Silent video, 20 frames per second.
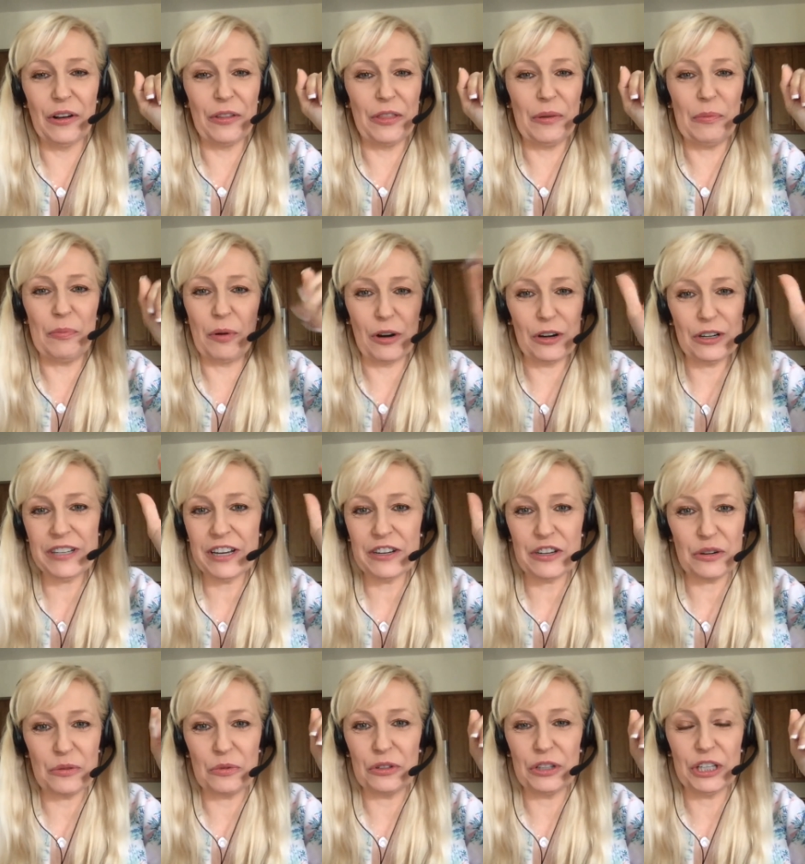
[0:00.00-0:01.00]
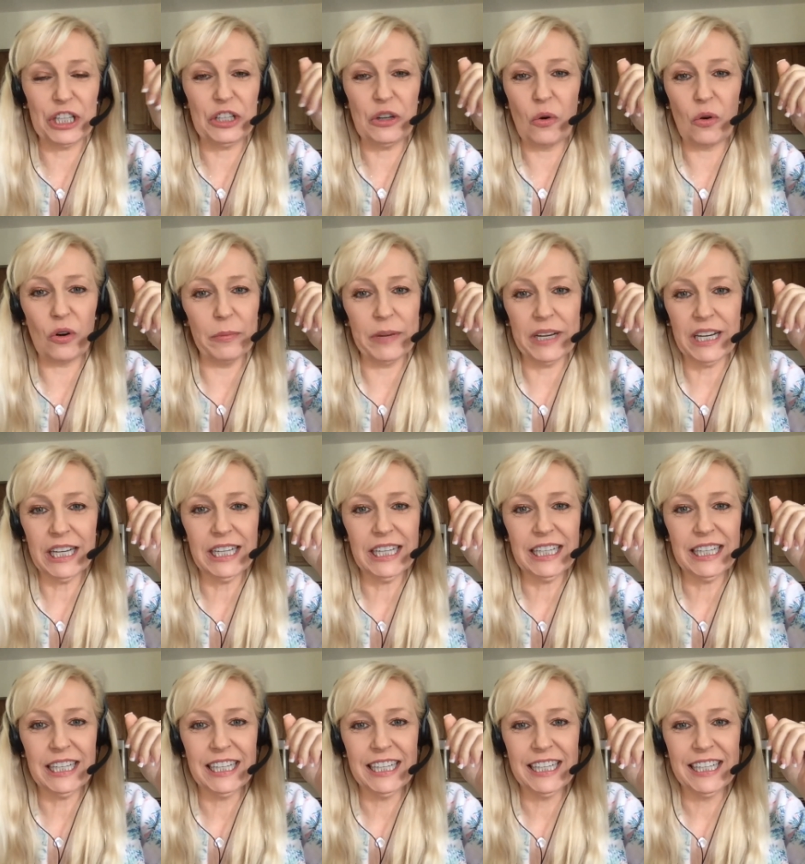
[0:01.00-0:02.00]
know, the bartender will ignore
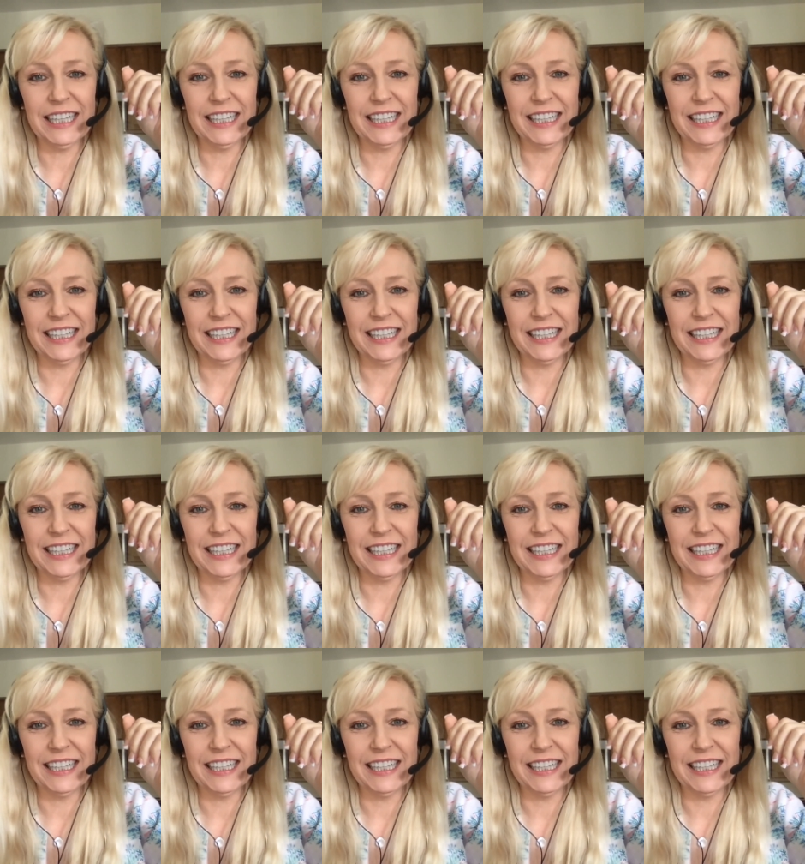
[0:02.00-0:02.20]
me.